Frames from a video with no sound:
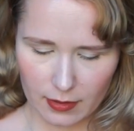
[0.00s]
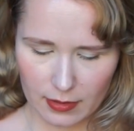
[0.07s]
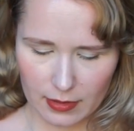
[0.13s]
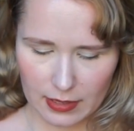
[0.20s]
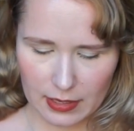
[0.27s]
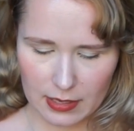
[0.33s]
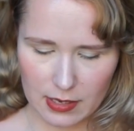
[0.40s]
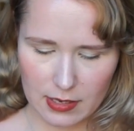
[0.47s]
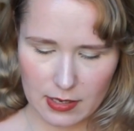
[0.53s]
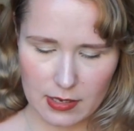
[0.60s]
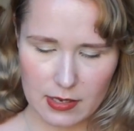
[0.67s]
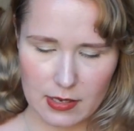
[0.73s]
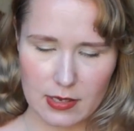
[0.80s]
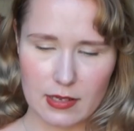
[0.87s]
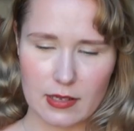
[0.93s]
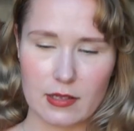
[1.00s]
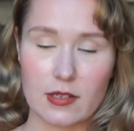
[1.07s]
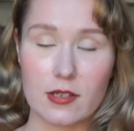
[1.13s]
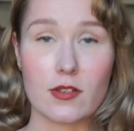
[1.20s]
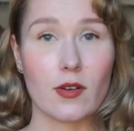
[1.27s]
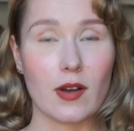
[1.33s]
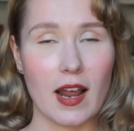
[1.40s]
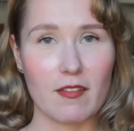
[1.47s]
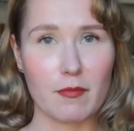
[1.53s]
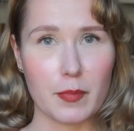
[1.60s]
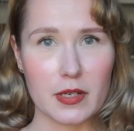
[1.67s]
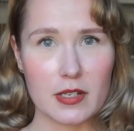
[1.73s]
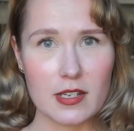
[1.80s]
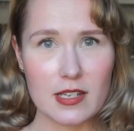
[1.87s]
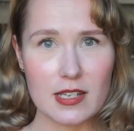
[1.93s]
This does not have
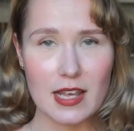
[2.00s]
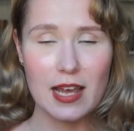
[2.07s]
buttons